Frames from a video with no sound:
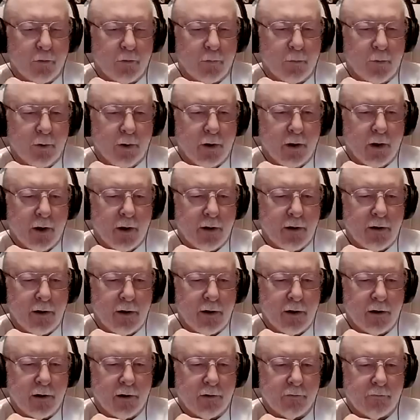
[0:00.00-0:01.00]
be
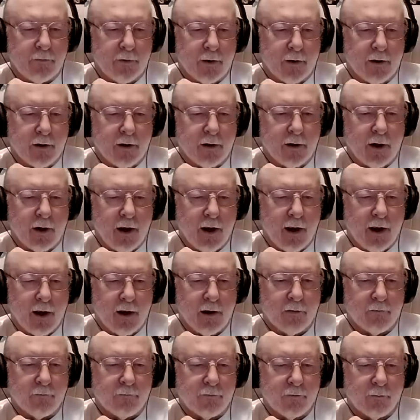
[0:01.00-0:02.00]
ideal if I could hang
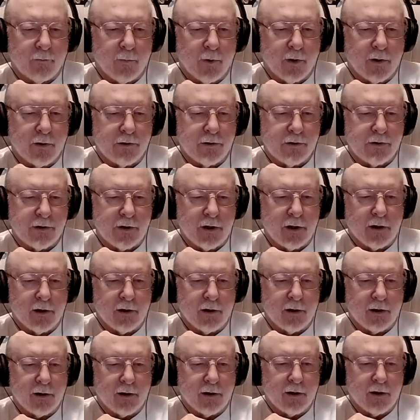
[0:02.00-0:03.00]
it from my
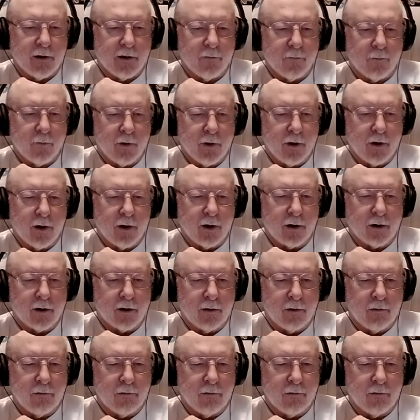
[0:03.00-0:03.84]
ceiling, and that way I could